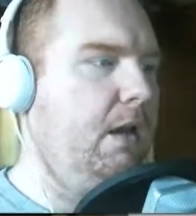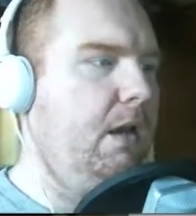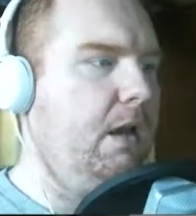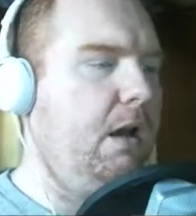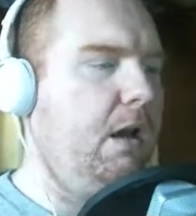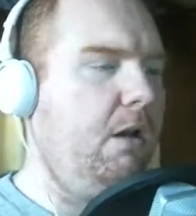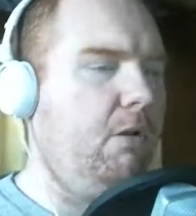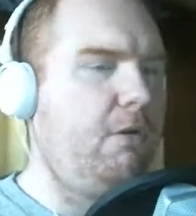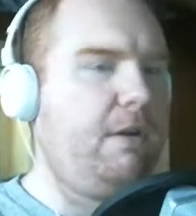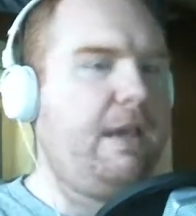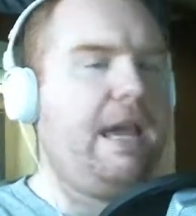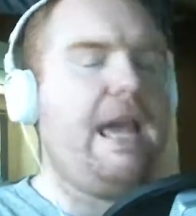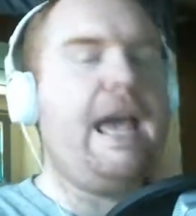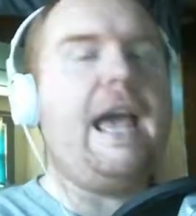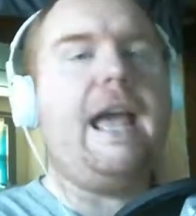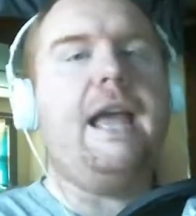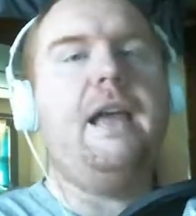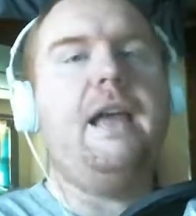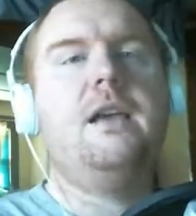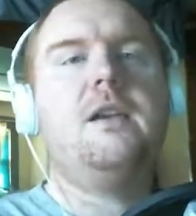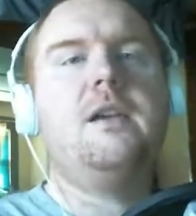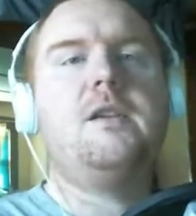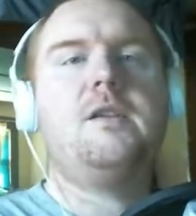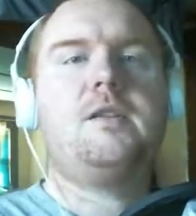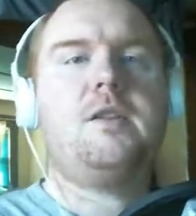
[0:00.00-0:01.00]
Okay,
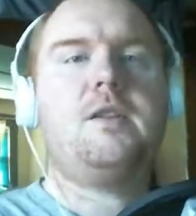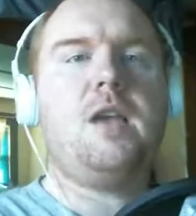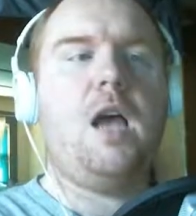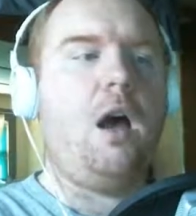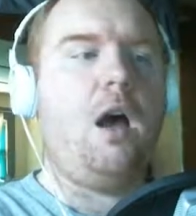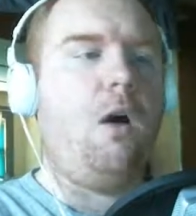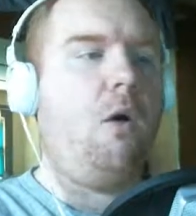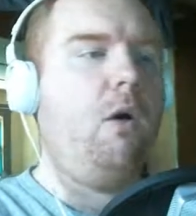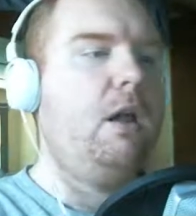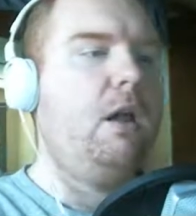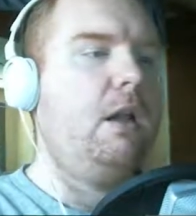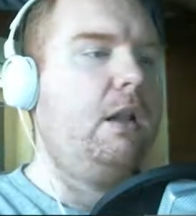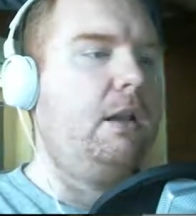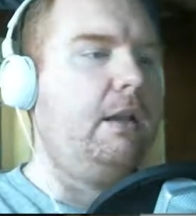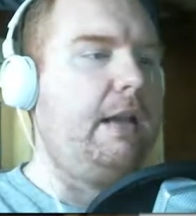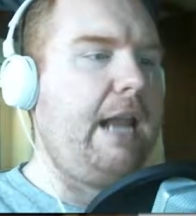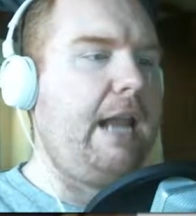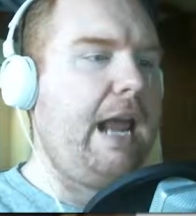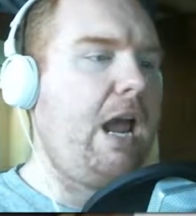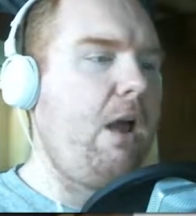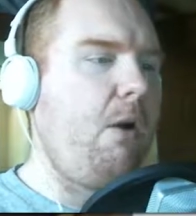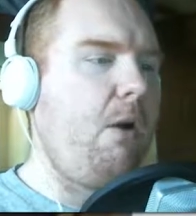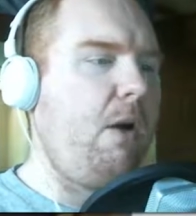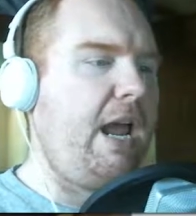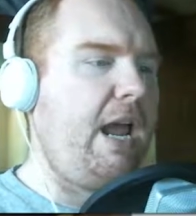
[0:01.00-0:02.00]
so
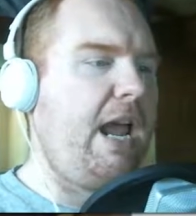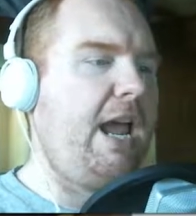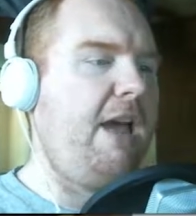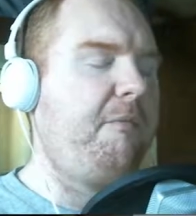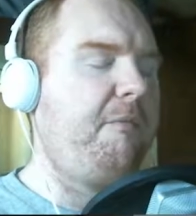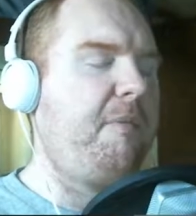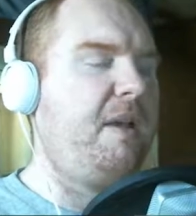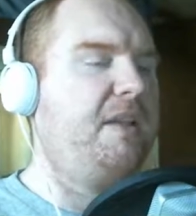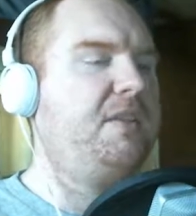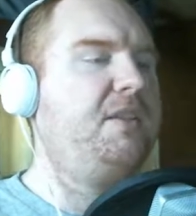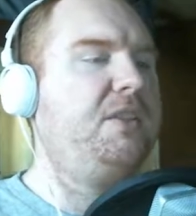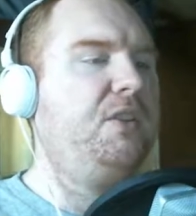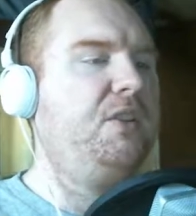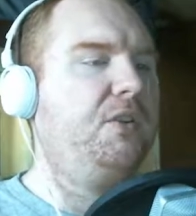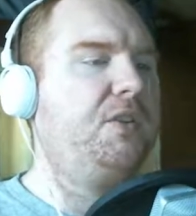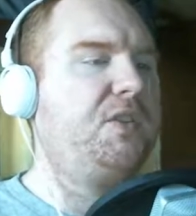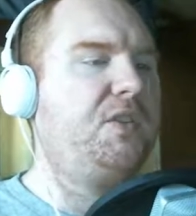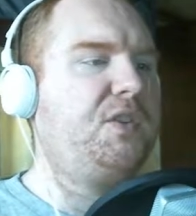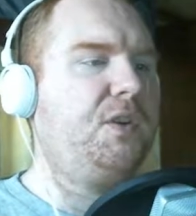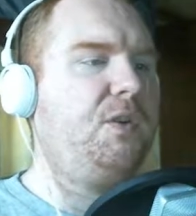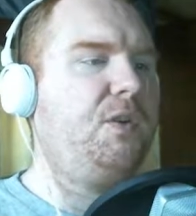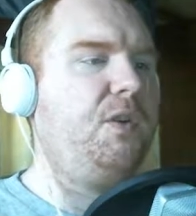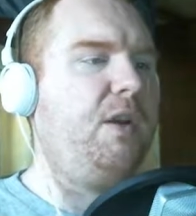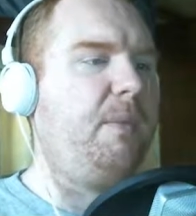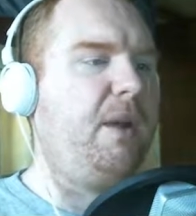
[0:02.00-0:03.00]
now I have my still
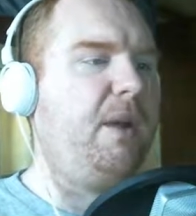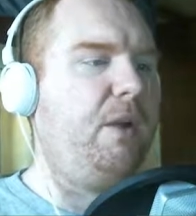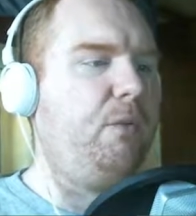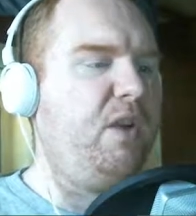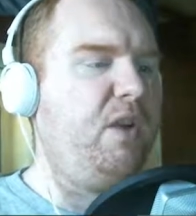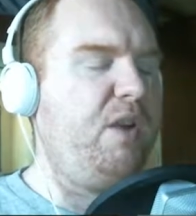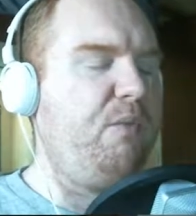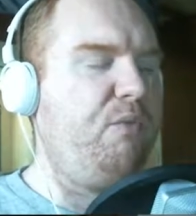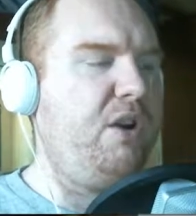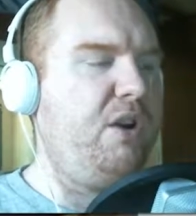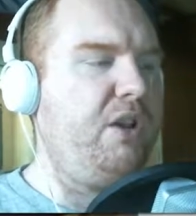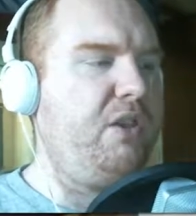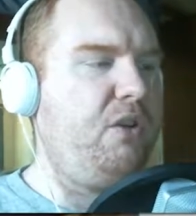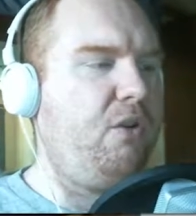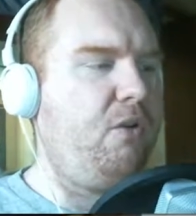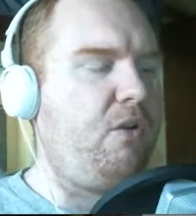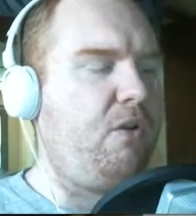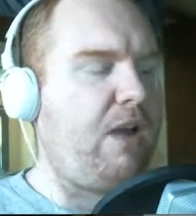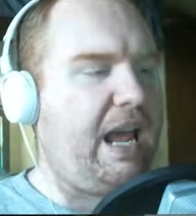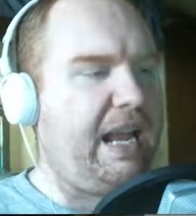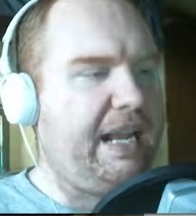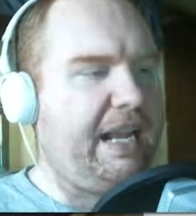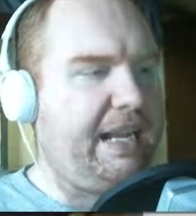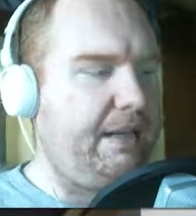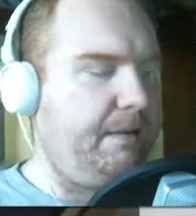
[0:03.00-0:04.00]
suit and my rebreather.
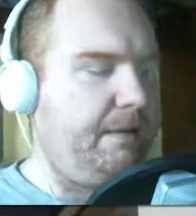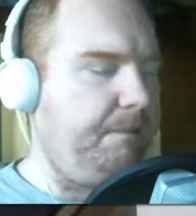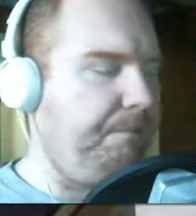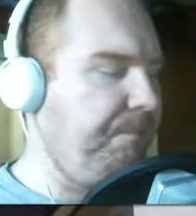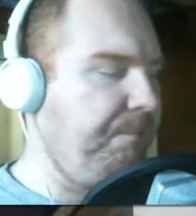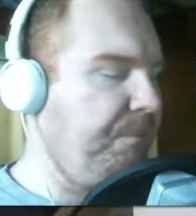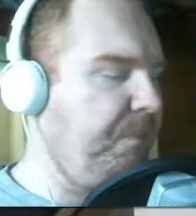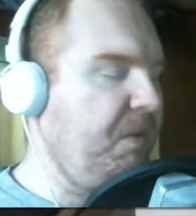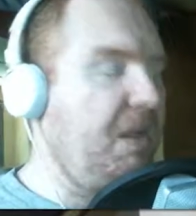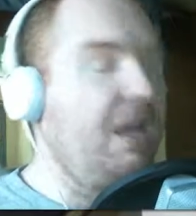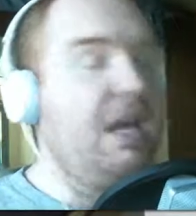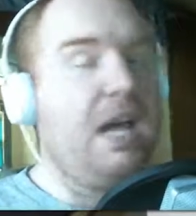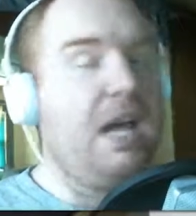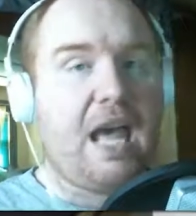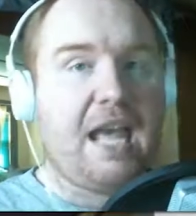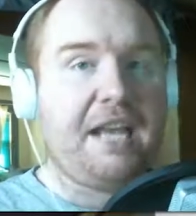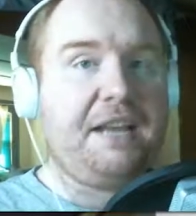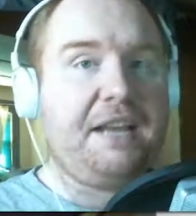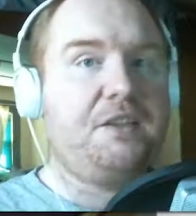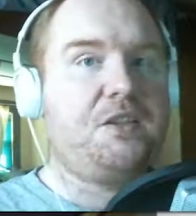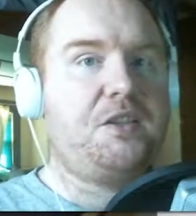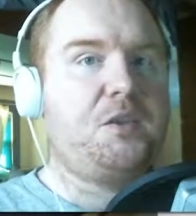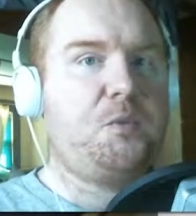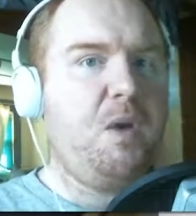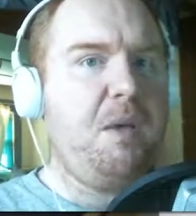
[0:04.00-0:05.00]
I can I
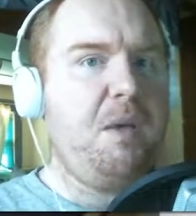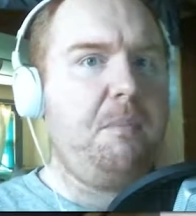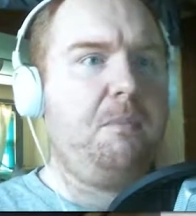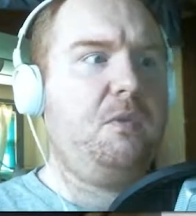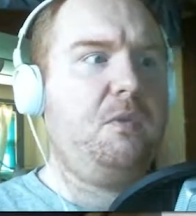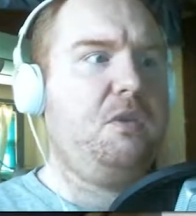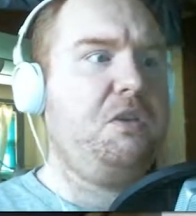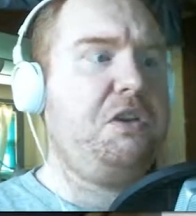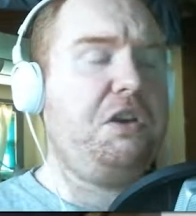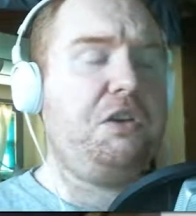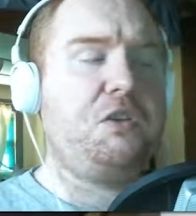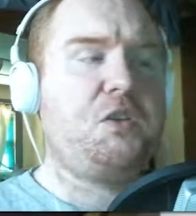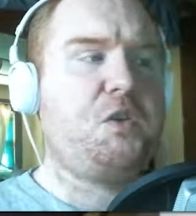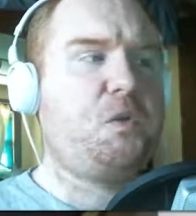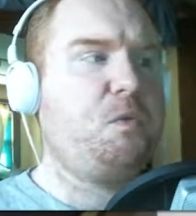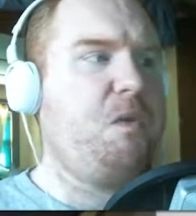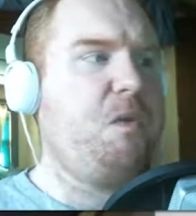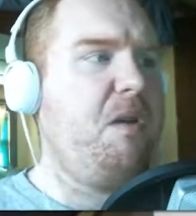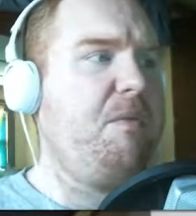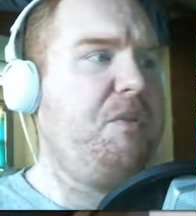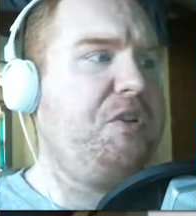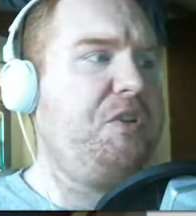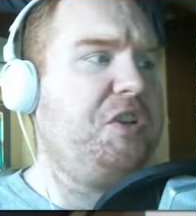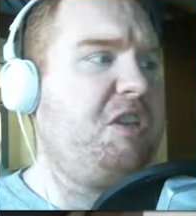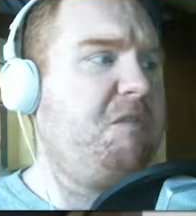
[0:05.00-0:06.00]
can swim. You can swim
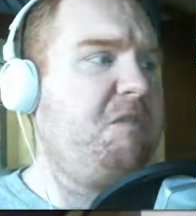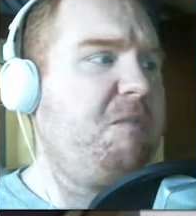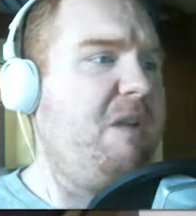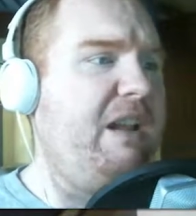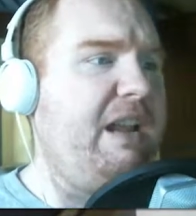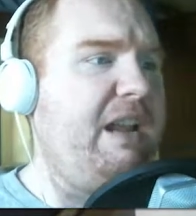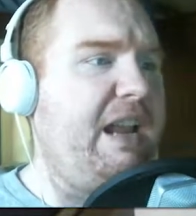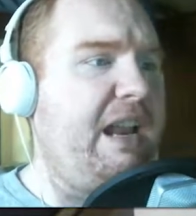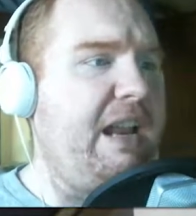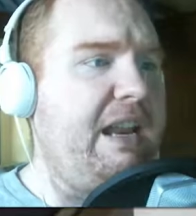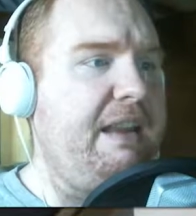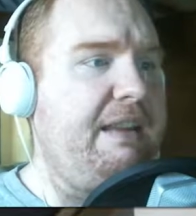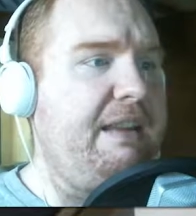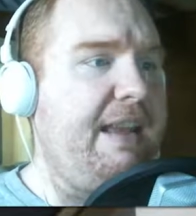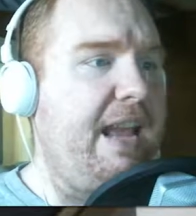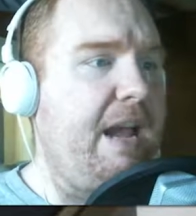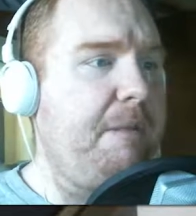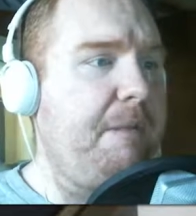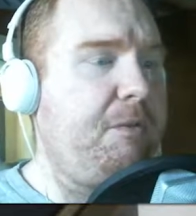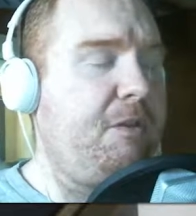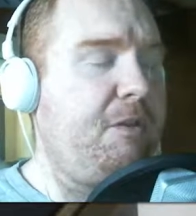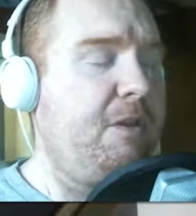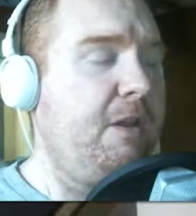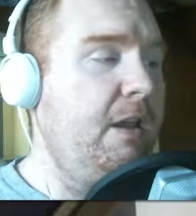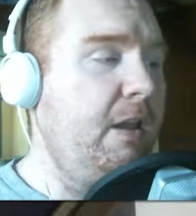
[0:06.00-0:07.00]
at just about any
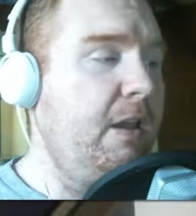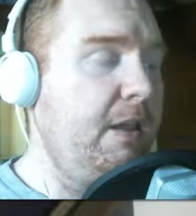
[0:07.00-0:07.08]
depth.